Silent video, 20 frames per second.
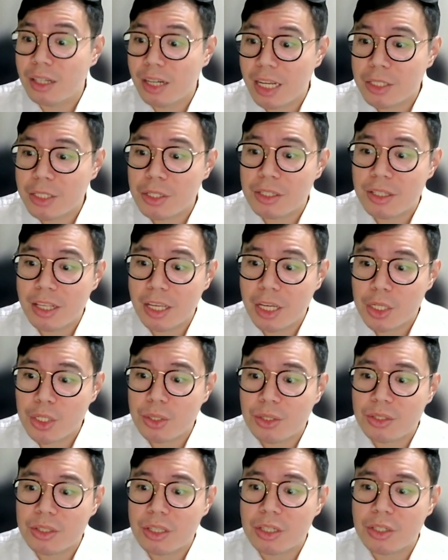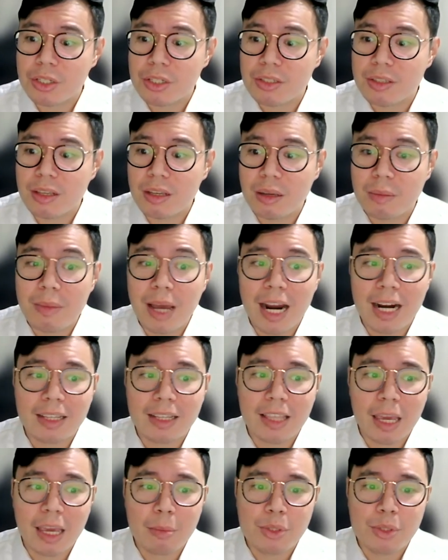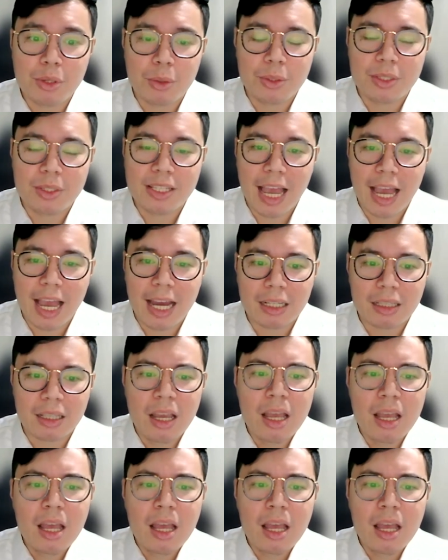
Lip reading: legislation such as the Maritime Zones Act.